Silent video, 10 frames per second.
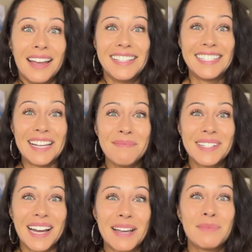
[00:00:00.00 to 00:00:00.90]

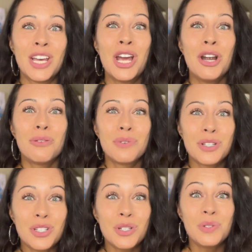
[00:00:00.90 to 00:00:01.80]
sometimes
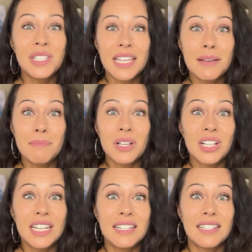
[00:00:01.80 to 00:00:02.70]
reduce the
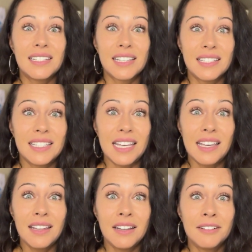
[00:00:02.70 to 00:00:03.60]
ability to succeed.